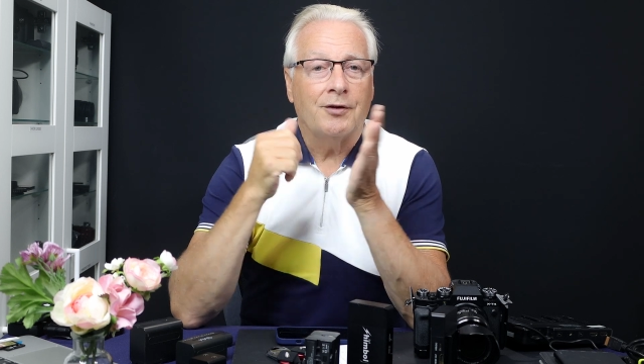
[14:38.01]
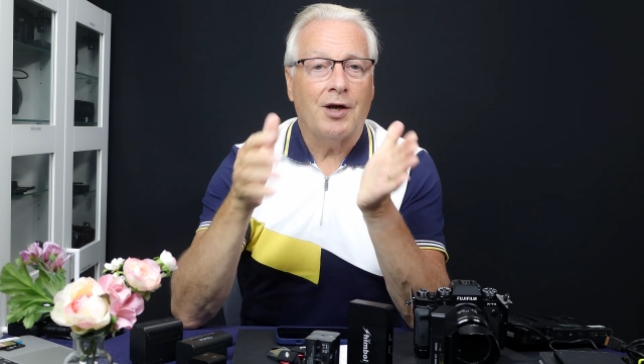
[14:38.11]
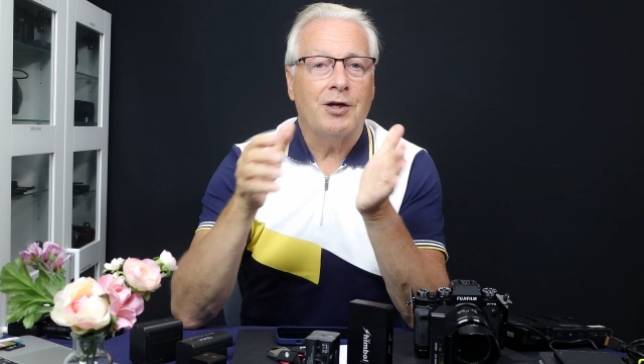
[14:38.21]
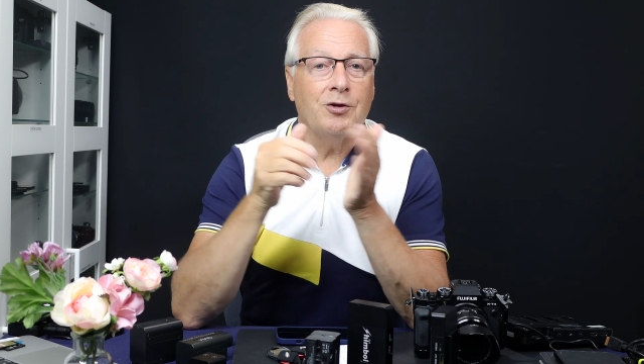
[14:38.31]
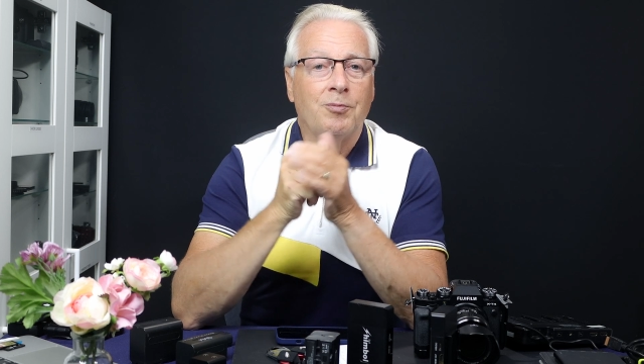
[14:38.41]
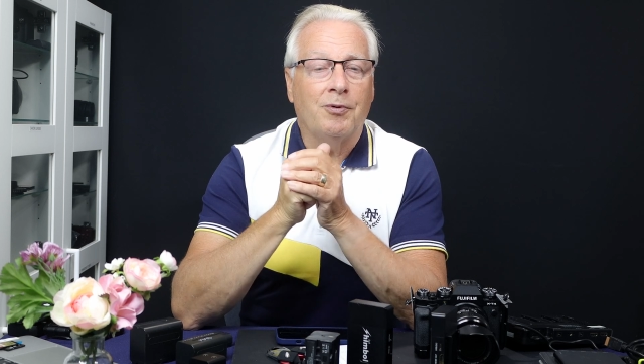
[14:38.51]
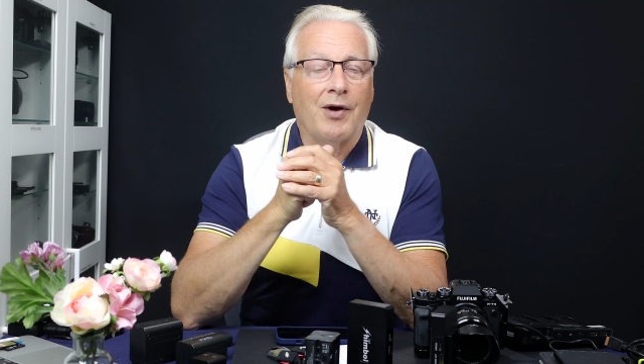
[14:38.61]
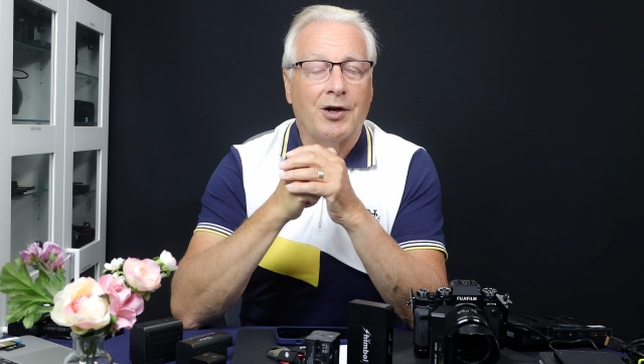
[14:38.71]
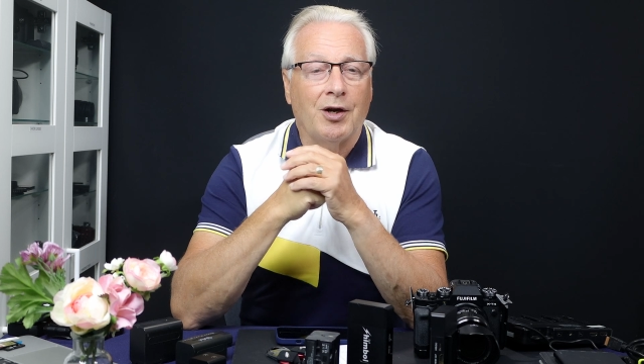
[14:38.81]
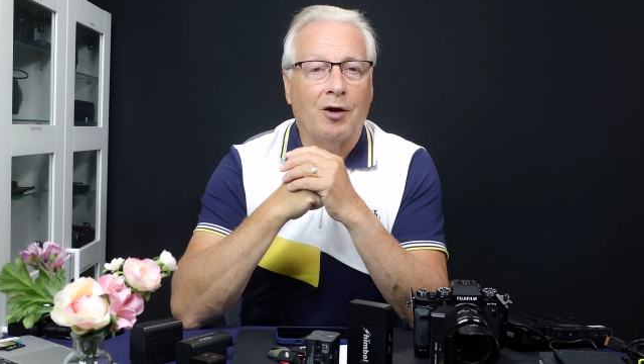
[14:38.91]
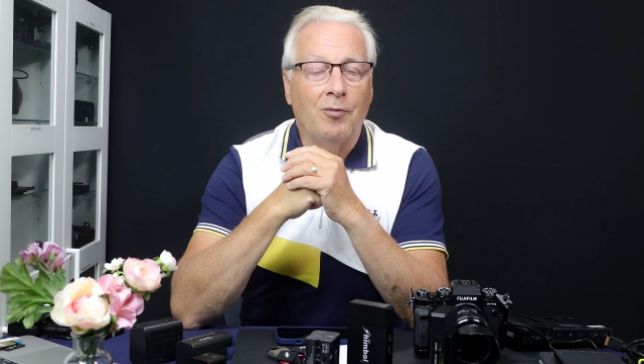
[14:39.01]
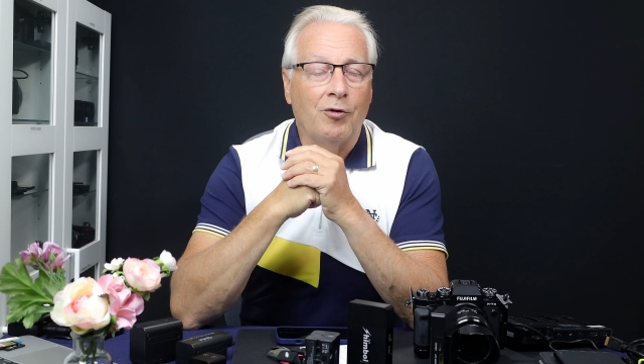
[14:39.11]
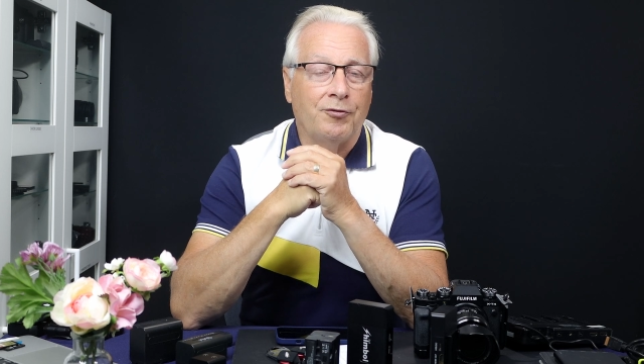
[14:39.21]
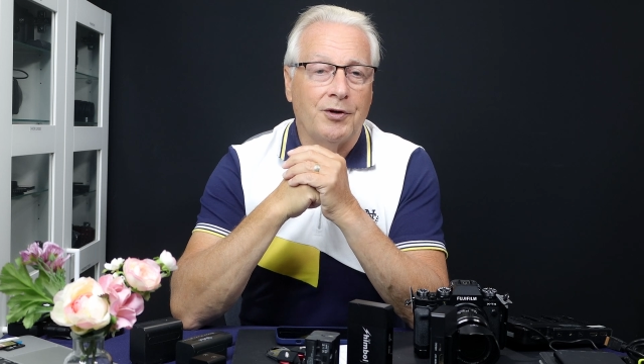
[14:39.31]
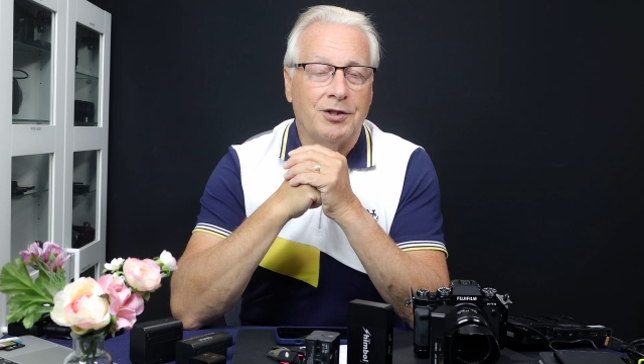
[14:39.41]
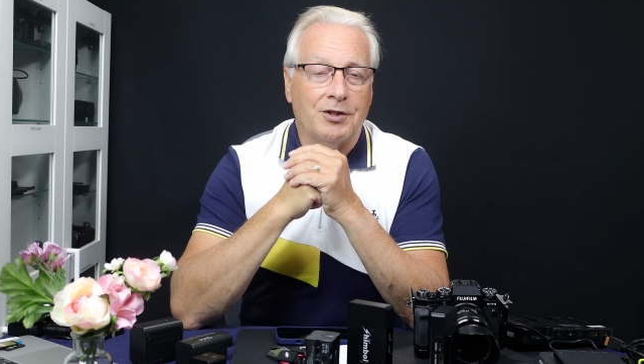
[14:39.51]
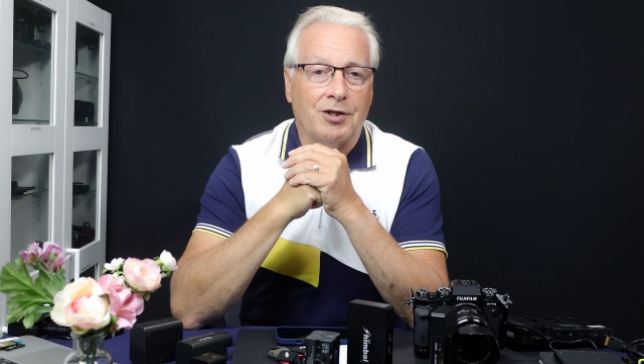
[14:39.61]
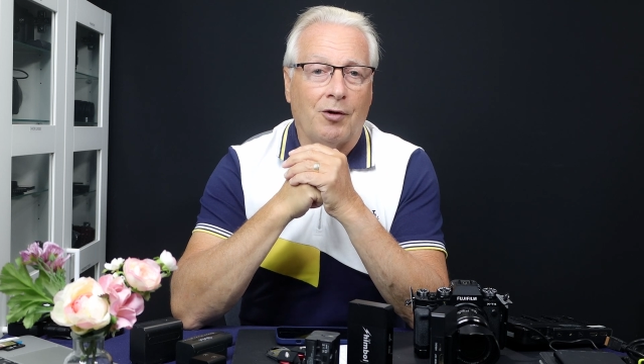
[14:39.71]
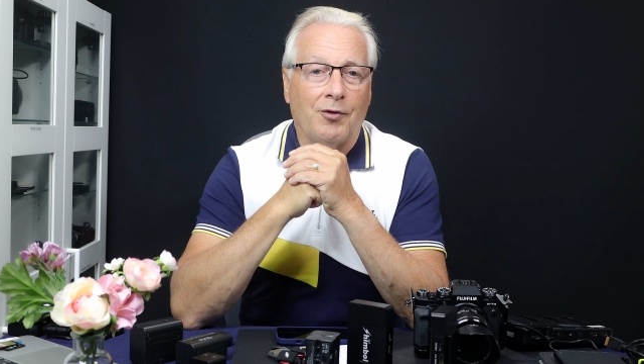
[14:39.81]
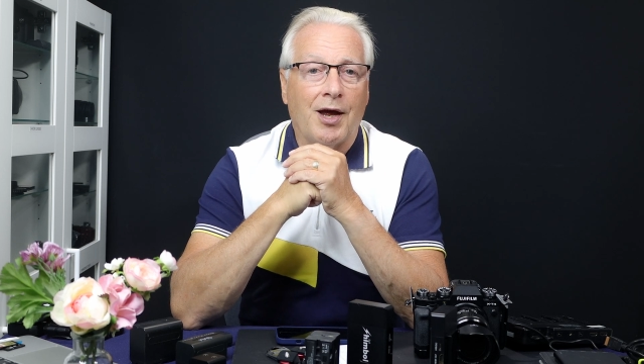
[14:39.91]
they do provide a lot more
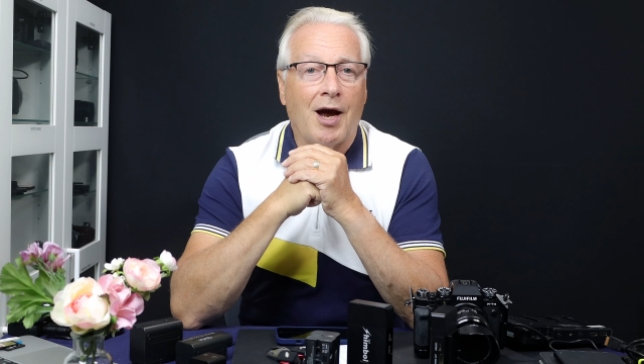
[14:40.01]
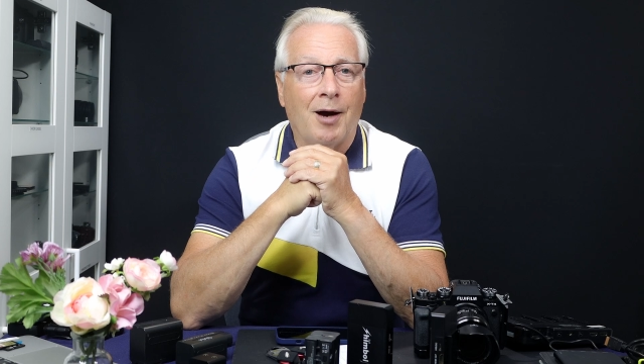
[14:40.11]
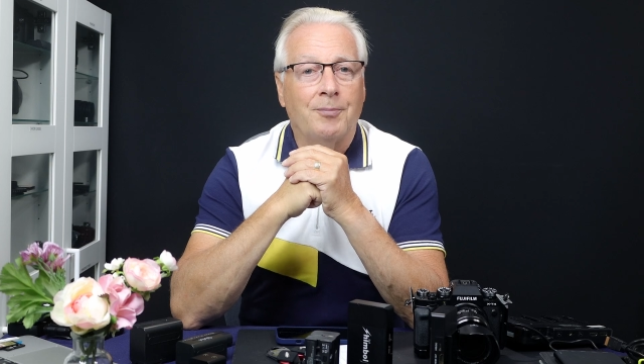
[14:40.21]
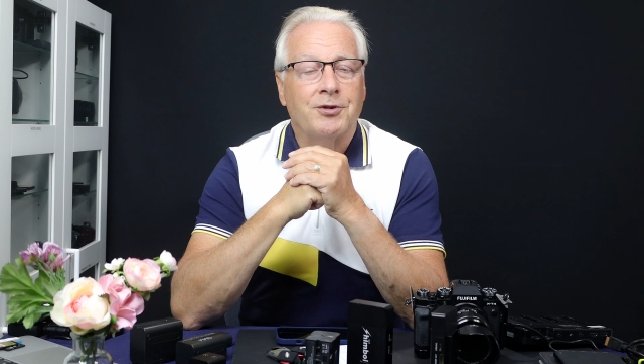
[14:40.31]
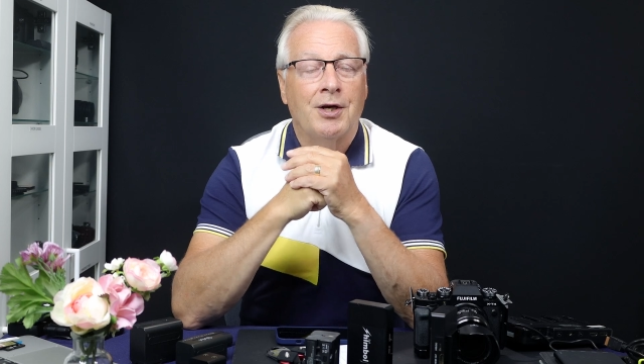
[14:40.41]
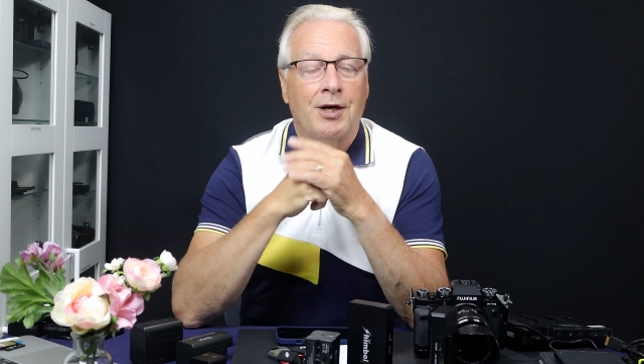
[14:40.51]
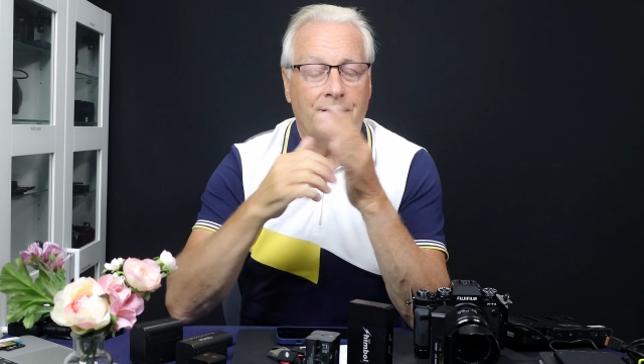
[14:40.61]
features on their apps